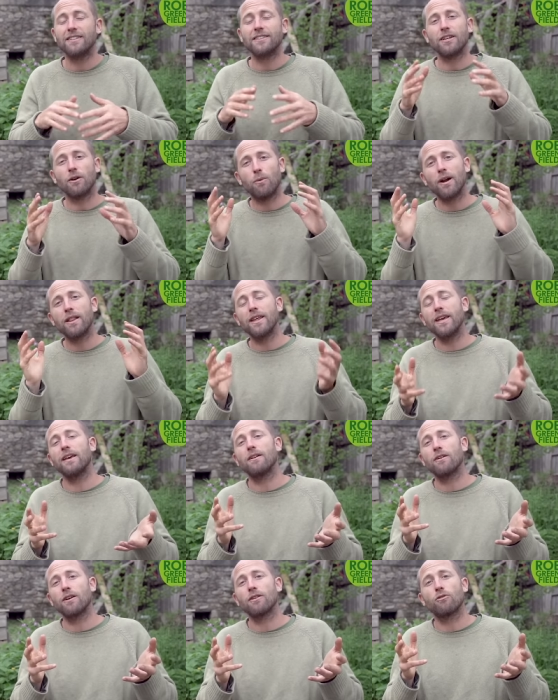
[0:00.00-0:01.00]
They're one of
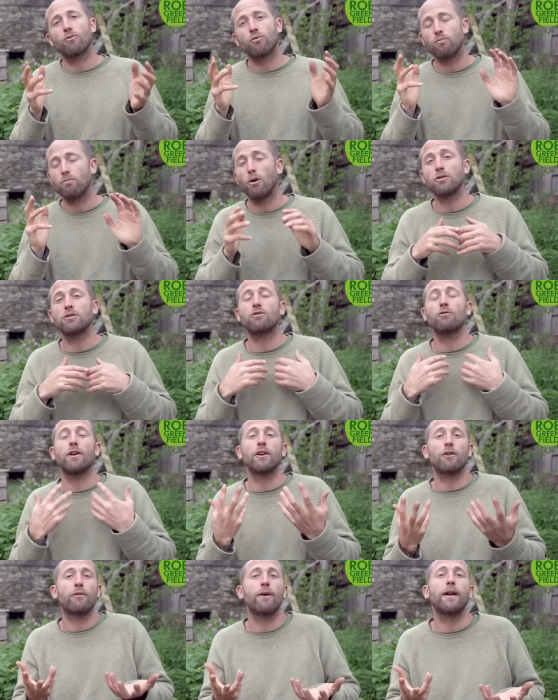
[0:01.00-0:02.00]
the inc- most
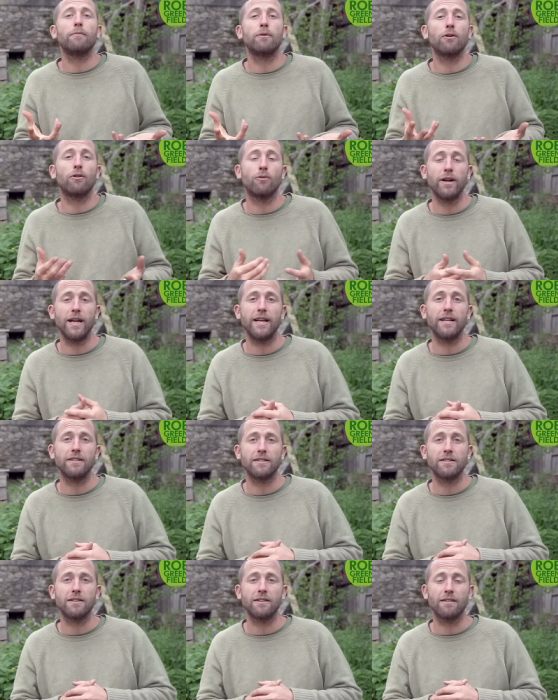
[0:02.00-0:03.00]
incredible
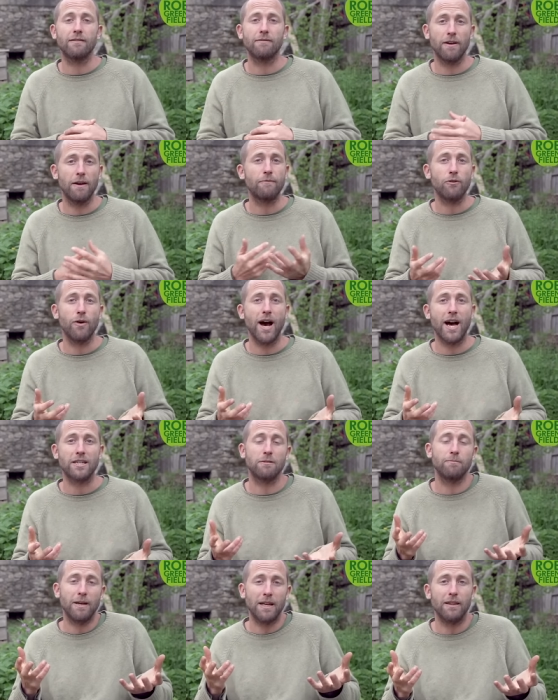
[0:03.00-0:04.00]
greens, if you
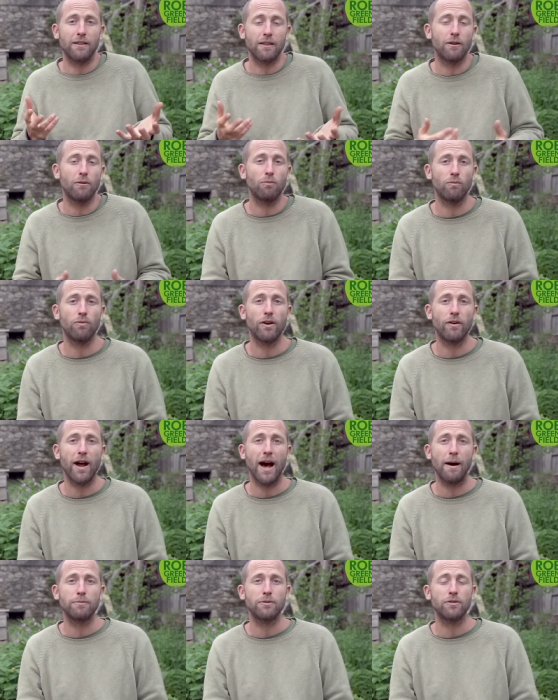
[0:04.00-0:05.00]
ask me. They're, they're
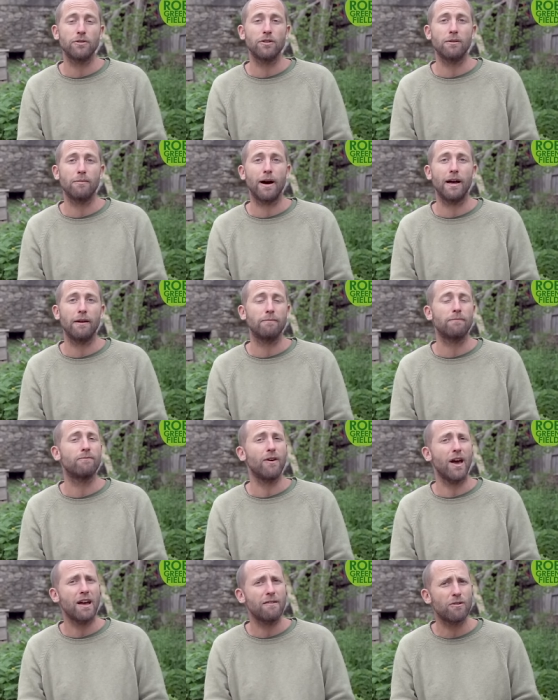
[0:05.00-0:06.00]
absolutely my
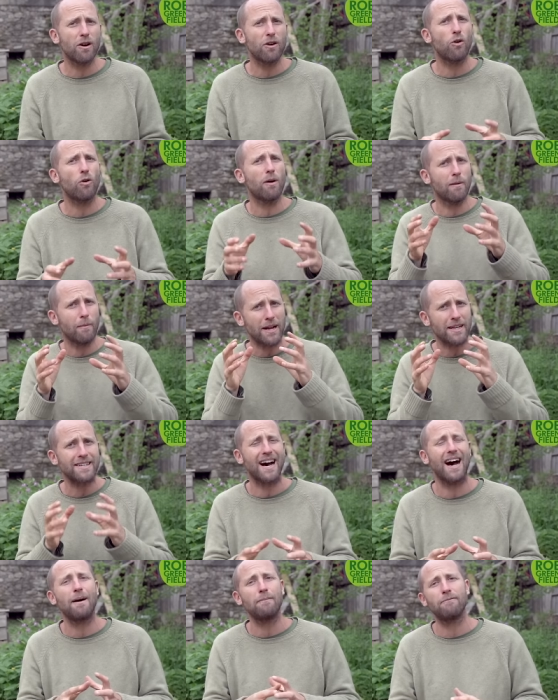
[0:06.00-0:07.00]
favorite or one of my
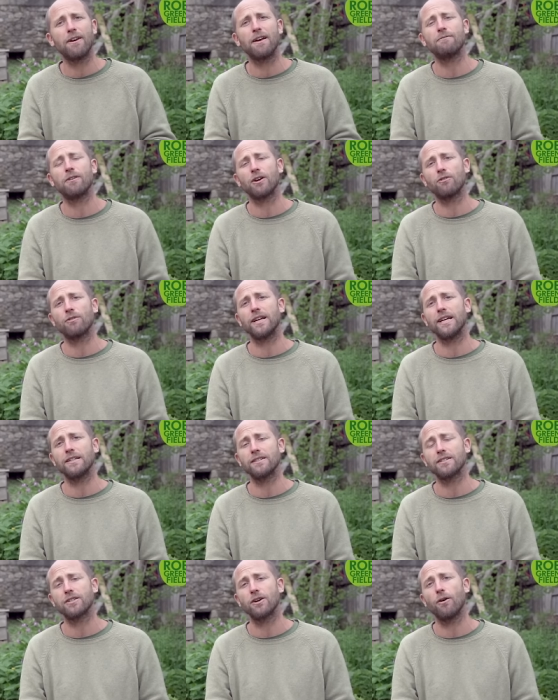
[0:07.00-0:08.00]
top favorite
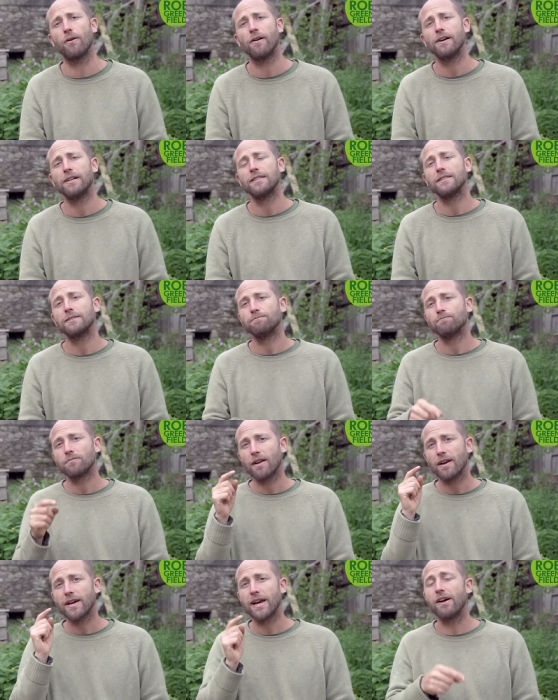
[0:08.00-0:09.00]
greens. So,
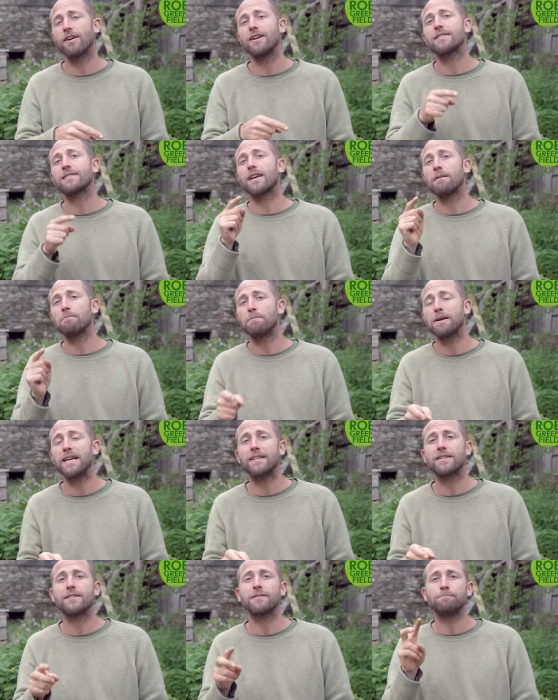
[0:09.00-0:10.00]
carrots and
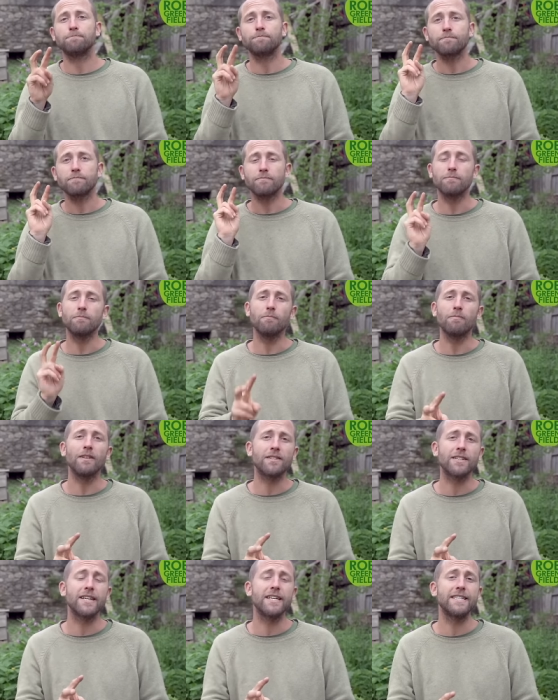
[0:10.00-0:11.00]
beets.
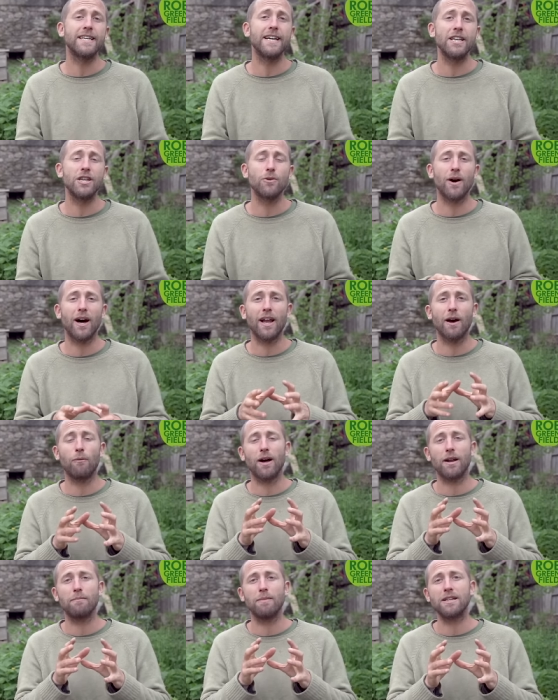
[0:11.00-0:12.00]
To continue on, I
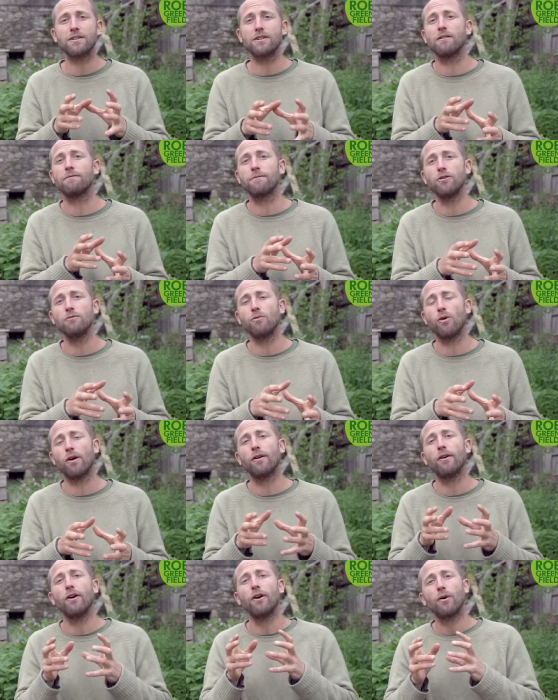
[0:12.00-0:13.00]
want to mention a few
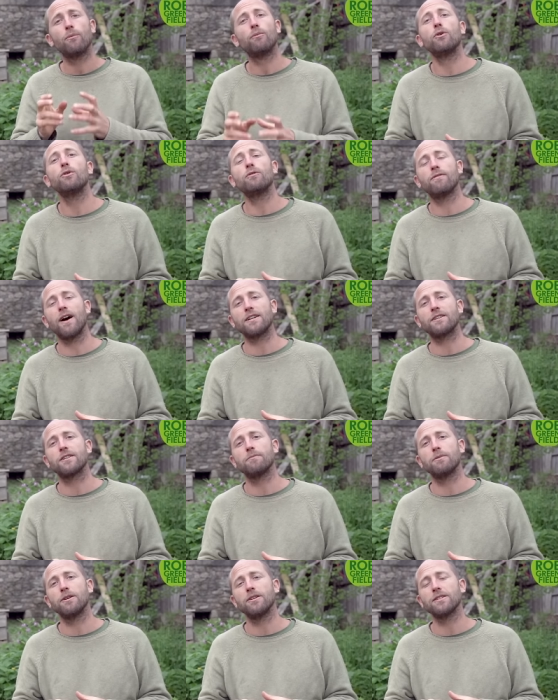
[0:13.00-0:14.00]
more root
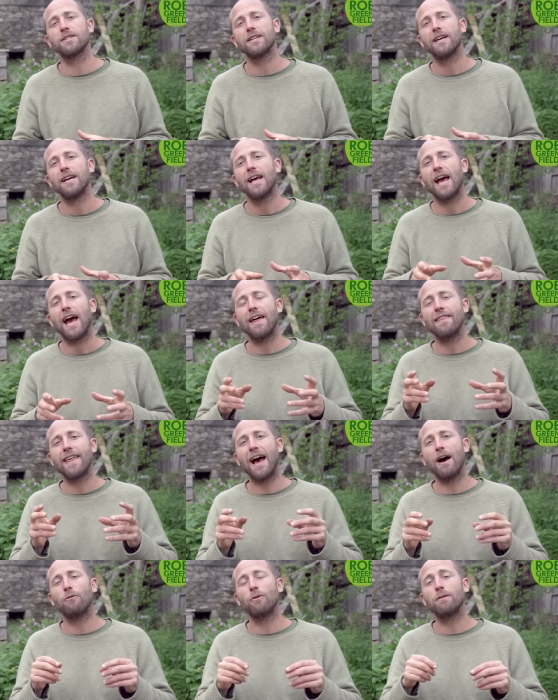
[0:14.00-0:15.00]
vegetables, and
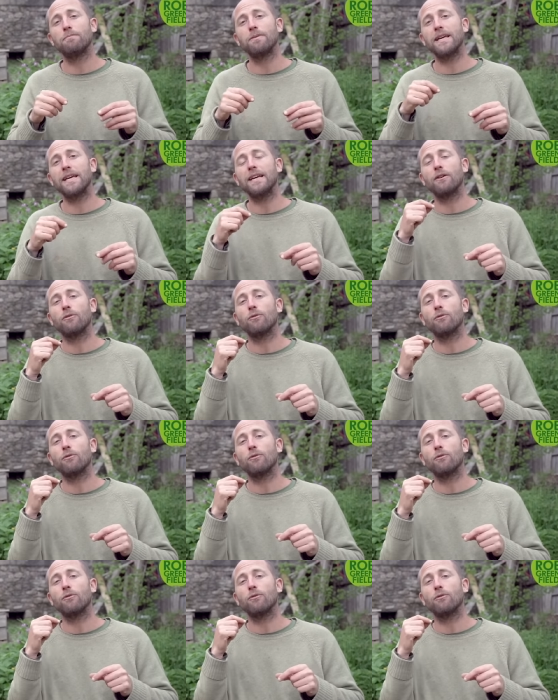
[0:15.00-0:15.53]
that would be